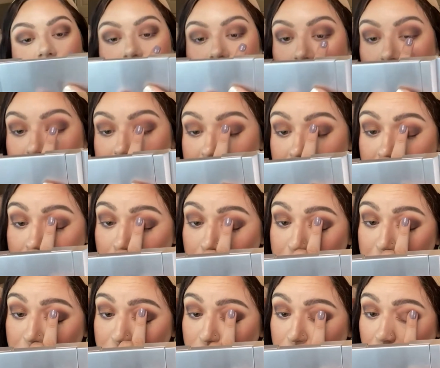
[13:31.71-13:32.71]
adds a little
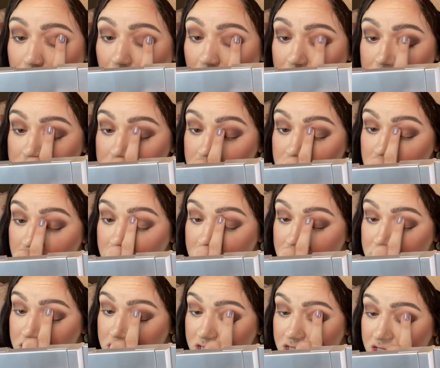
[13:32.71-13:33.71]
bit more
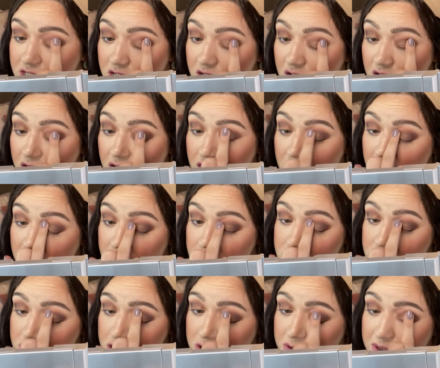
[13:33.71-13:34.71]
concentration
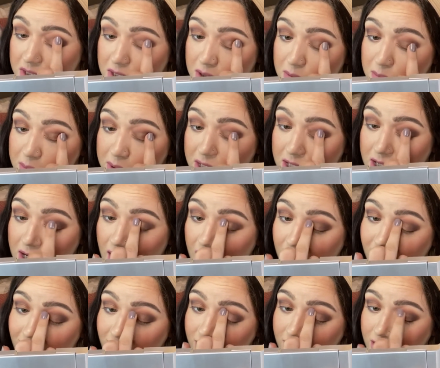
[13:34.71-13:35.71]
to it, but
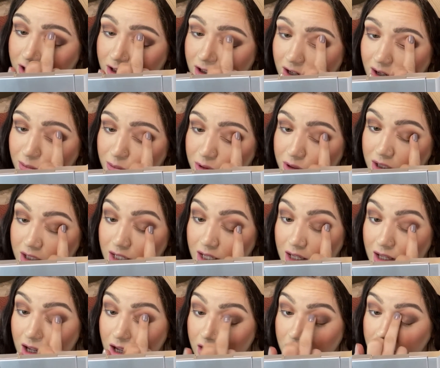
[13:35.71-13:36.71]
I feel like you're able to
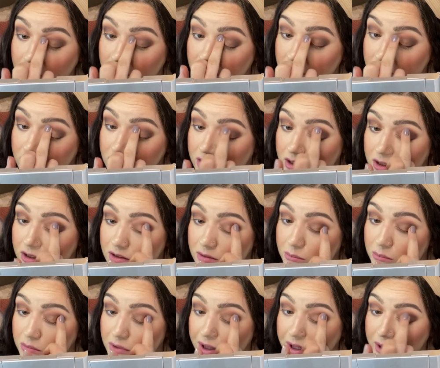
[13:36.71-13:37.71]
get a good
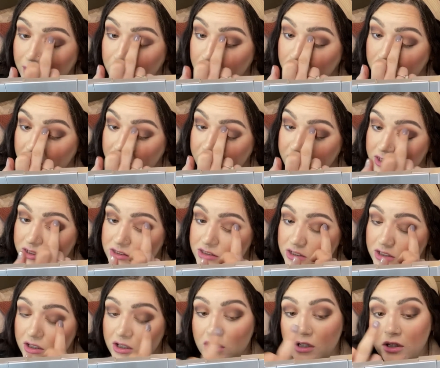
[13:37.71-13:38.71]
like
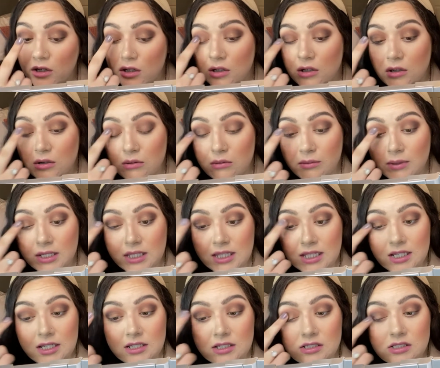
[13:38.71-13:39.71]
blend with
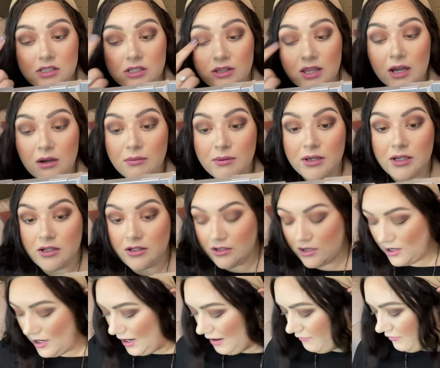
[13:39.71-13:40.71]
it, so that way you're
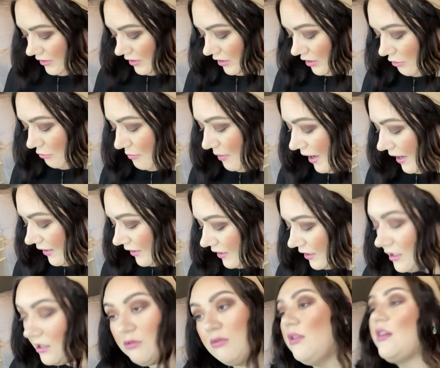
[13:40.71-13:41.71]
not having to go back
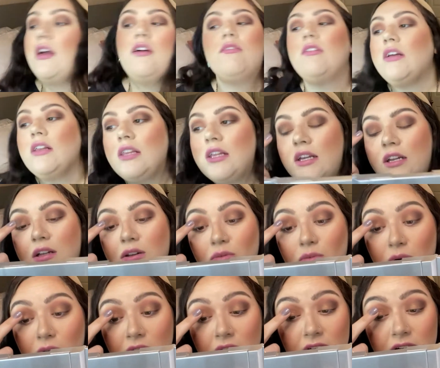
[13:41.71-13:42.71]
in with everything and
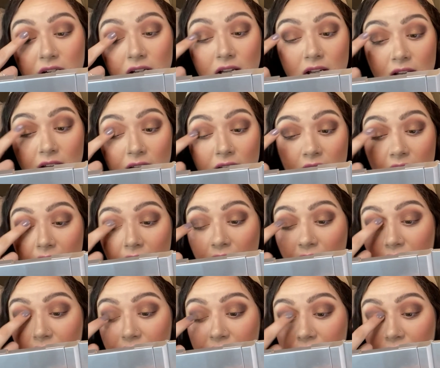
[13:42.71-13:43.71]
work
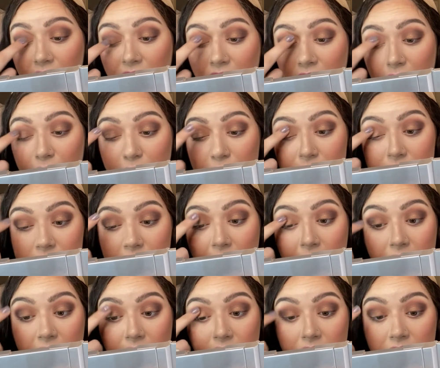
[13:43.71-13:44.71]
everything up
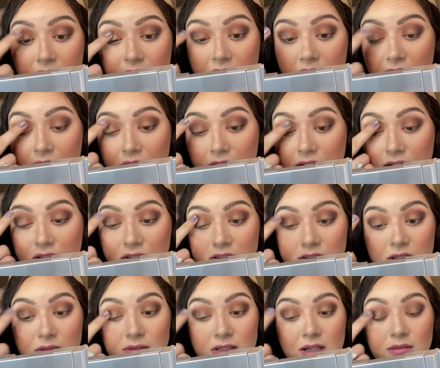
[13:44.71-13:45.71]
entirely.
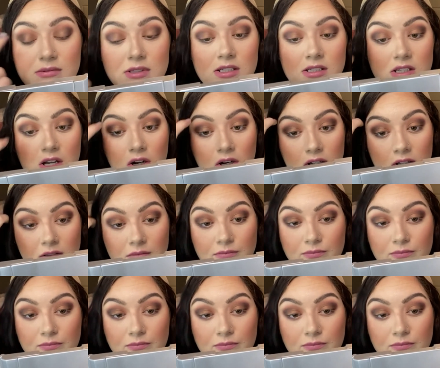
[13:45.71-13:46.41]
Sometimes that's hard.